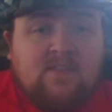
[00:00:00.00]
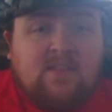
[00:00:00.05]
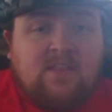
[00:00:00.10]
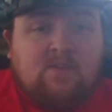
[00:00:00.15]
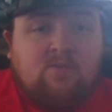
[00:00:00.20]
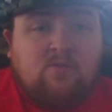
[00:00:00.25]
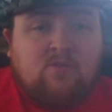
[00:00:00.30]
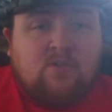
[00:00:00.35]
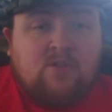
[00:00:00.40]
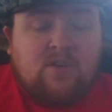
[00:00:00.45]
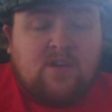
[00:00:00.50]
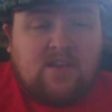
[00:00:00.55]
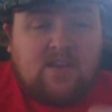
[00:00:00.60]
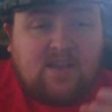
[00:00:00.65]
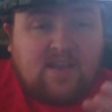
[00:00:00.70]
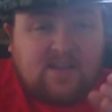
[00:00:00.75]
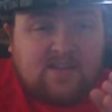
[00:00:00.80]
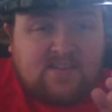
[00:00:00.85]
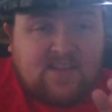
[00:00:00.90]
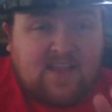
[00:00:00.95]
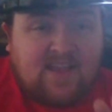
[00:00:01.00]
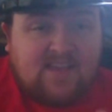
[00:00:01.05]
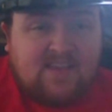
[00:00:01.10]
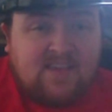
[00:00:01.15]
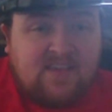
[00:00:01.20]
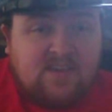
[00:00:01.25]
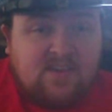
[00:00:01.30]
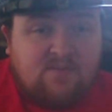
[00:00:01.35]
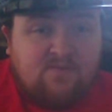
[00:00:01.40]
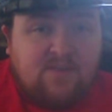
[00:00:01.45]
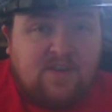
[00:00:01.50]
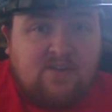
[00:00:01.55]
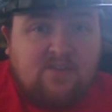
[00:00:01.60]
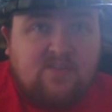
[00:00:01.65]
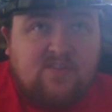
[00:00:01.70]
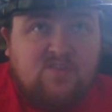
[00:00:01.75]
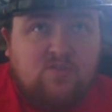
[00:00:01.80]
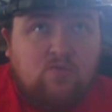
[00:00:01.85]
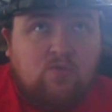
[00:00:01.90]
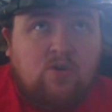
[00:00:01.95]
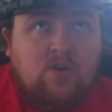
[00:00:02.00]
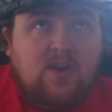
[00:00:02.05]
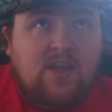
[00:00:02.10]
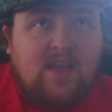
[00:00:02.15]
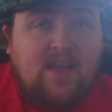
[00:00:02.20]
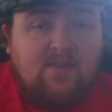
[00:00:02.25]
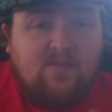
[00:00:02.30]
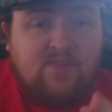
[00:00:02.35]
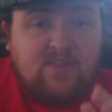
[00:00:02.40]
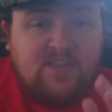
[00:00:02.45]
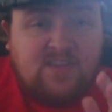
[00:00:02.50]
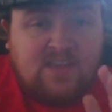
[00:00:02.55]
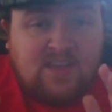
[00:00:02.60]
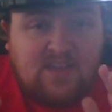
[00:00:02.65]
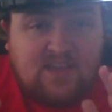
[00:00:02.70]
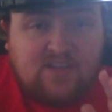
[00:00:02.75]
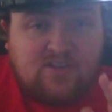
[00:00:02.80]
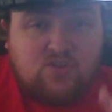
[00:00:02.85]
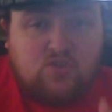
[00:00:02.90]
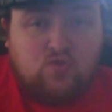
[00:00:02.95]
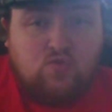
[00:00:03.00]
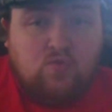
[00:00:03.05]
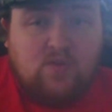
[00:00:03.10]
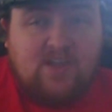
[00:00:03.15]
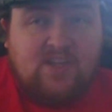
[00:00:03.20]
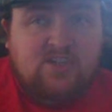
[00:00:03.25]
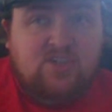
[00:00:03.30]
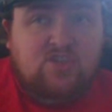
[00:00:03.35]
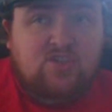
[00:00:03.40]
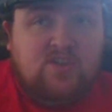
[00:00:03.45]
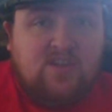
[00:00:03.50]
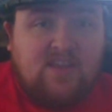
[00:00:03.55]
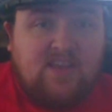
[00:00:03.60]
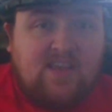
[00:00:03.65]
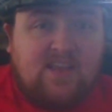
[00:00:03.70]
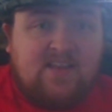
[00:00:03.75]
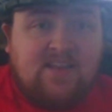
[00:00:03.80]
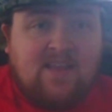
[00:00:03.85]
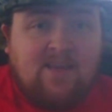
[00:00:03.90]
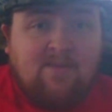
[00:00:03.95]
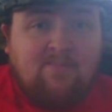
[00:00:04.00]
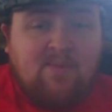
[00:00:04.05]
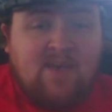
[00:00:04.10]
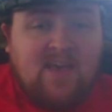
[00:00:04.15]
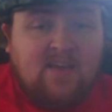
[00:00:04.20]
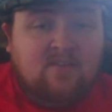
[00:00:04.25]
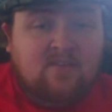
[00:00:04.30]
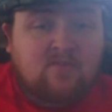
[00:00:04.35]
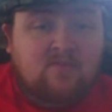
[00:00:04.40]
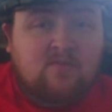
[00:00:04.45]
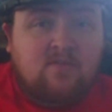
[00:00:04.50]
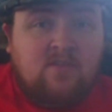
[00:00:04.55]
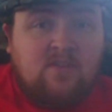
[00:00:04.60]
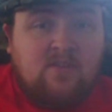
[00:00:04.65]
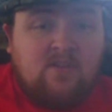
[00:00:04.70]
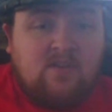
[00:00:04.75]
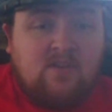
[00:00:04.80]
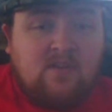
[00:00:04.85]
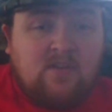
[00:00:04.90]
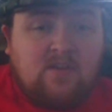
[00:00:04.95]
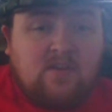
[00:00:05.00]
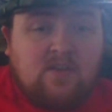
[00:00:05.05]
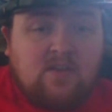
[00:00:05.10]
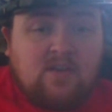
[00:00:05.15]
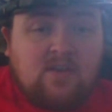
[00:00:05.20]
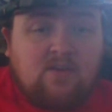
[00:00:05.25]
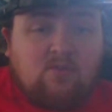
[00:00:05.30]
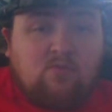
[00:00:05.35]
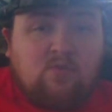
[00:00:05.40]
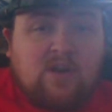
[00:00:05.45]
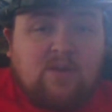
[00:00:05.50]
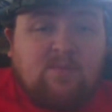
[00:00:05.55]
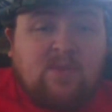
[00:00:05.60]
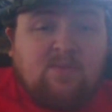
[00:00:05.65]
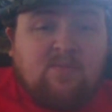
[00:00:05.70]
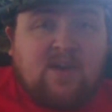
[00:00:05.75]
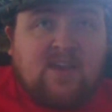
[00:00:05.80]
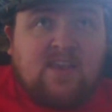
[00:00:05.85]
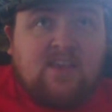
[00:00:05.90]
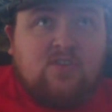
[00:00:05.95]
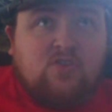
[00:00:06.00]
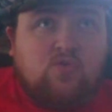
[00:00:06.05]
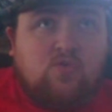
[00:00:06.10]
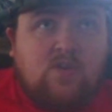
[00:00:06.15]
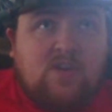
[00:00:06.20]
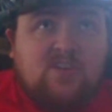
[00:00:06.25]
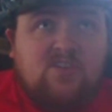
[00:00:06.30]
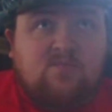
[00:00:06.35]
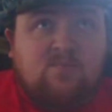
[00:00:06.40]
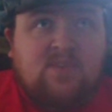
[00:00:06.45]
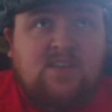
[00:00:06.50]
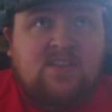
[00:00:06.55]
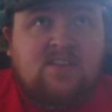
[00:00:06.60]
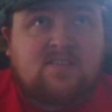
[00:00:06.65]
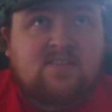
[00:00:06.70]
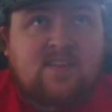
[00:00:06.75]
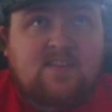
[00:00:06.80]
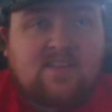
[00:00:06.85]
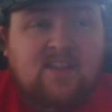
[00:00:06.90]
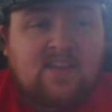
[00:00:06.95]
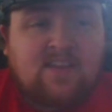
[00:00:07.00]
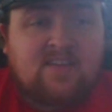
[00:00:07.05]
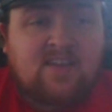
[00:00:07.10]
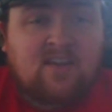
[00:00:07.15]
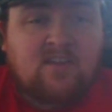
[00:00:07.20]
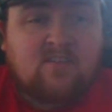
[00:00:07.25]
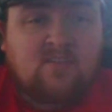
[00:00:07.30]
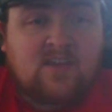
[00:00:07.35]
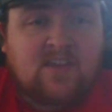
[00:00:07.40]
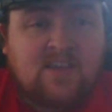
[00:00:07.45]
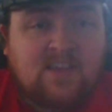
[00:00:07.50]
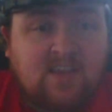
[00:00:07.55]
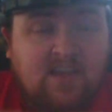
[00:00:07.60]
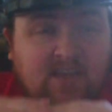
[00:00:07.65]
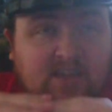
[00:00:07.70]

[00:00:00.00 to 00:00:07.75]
They were attacking Confederates who were heavily entrenched in that battle. What I mean by entrenched means that they dug like